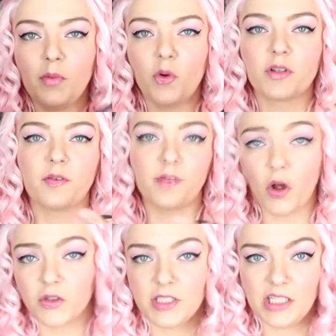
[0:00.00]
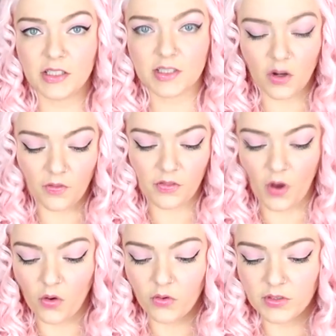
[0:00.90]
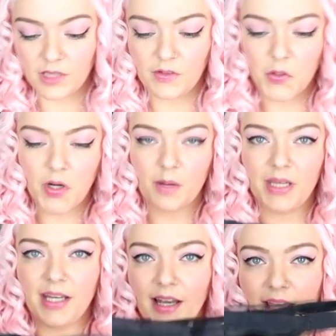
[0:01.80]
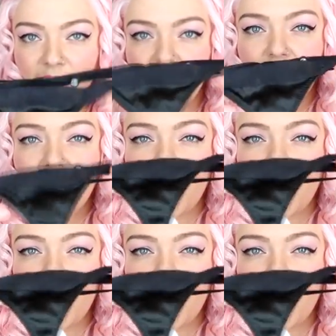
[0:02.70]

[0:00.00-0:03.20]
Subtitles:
the most flossiest of thongs, if you know what I mean. Like